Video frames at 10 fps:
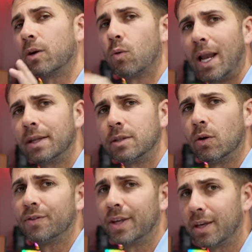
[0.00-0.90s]
the quality
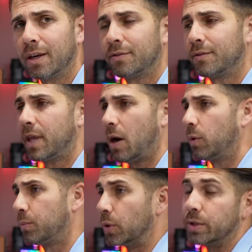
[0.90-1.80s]
of the gift that
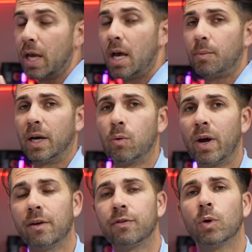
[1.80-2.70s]
we put. By the
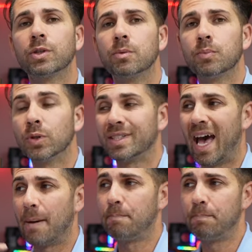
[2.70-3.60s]
way, if you want to put
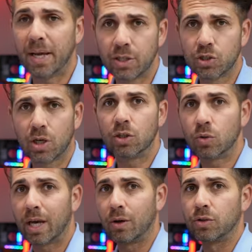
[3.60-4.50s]
a picture,
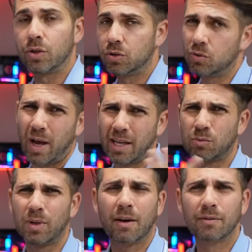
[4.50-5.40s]
you can also do
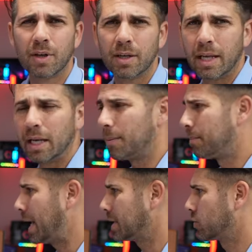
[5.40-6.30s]
as we have done in the
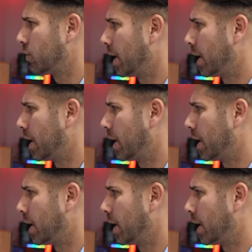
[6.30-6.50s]
past